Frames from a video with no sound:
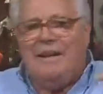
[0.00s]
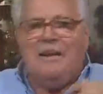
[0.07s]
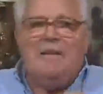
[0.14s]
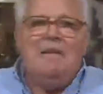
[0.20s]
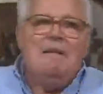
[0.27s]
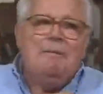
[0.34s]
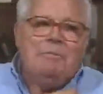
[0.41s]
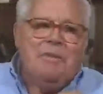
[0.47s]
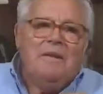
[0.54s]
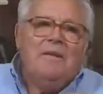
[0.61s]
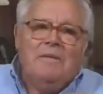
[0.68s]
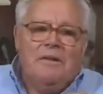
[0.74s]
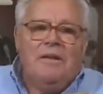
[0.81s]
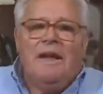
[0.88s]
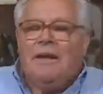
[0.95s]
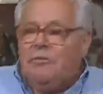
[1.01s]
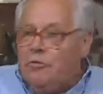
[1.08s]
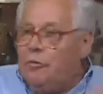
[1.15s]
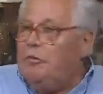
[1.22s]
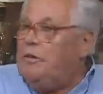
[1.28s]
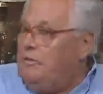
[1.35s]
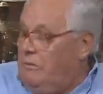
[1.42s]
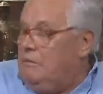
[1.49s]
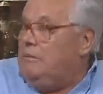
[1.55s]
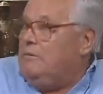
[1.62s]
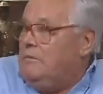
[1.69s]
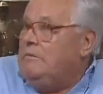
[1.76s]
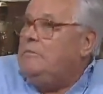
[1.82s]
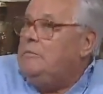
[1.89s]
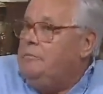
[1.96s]
And there had to be
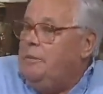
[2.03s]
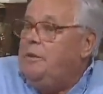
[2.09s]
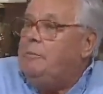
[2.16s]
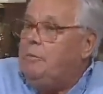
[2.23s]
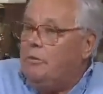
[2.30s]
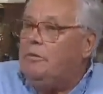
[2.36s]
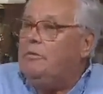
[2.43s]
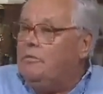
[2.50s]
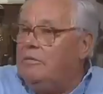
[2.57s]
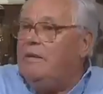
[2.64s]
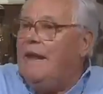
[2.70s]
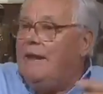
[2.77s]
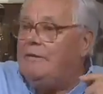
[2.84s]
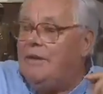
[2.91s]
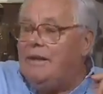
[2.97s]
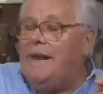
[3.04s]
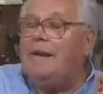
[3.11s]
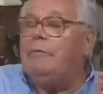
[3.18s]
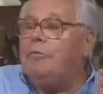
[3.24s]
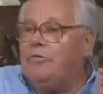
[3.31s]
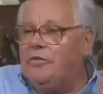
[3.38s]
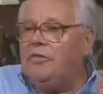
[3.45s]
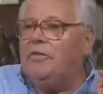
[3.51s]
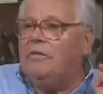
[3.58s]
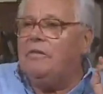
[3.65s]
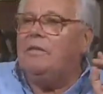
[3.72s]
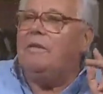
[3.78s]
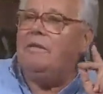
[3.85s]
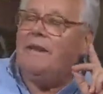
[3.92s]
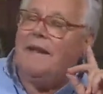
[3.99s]
people to handle. And I was
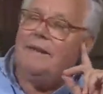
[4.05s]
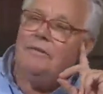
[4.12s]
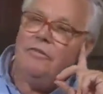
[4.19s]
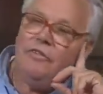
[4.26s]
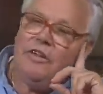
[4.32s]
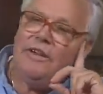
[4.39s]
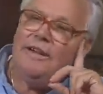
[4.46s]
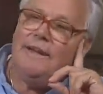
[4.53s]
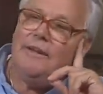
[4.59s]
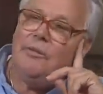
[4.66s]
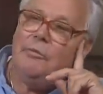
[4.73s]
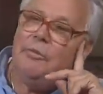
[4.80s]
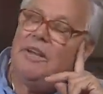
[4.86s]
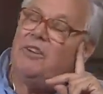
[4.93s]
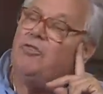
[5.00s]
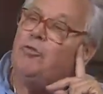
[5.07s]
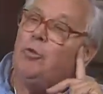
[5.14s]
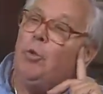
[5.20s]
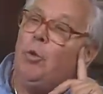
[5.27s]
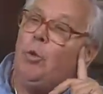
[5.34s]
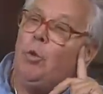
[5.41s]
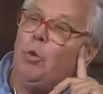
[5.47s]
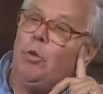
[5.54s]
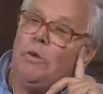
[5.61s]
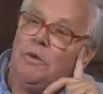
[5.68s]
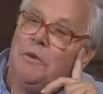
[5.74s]
then sitting in a big school